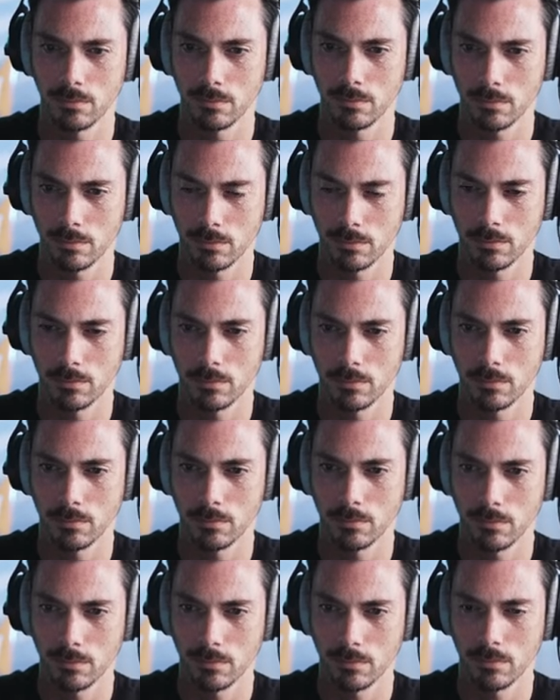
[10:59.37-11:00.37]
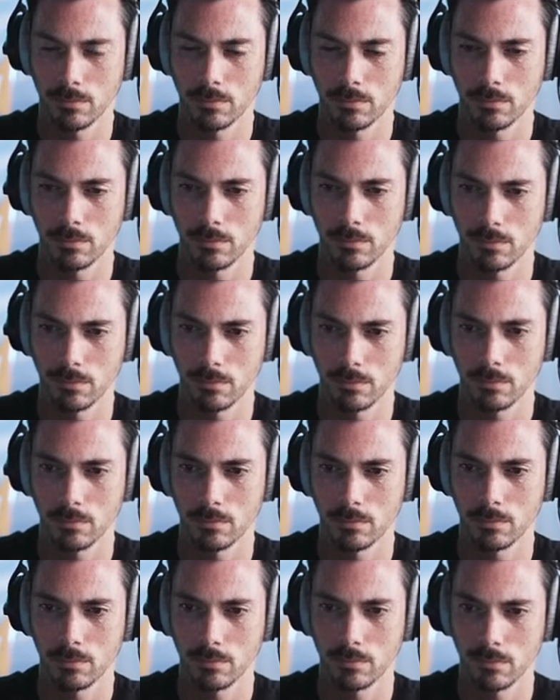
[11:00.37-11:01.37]

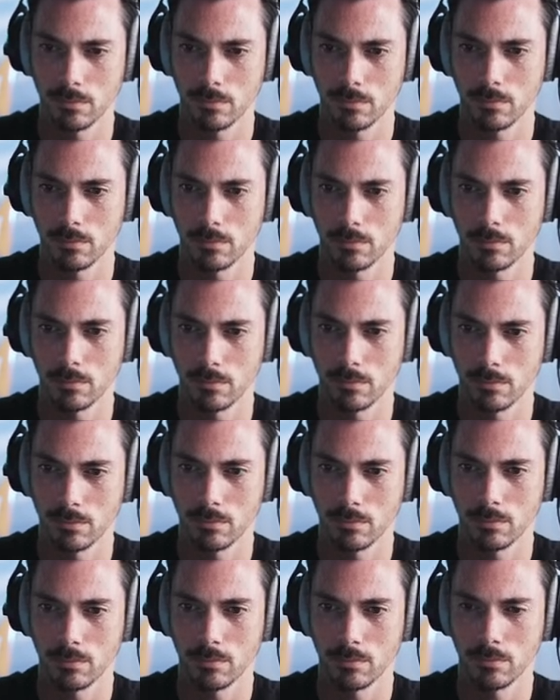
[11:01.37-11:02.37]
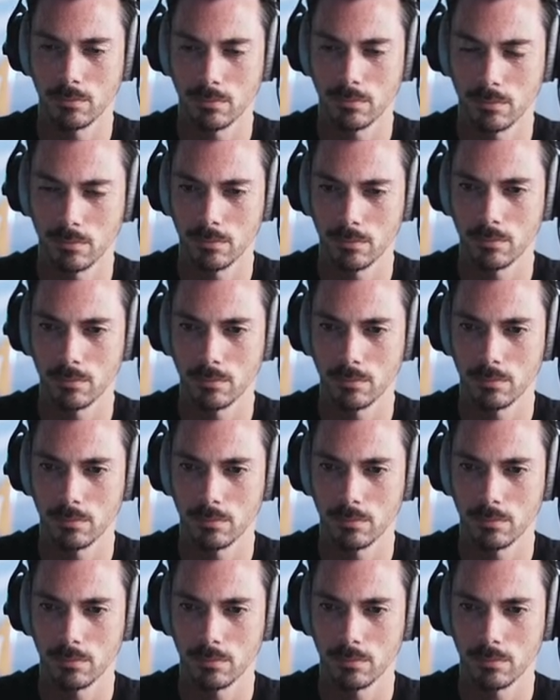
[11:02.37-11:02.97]
(not speaking)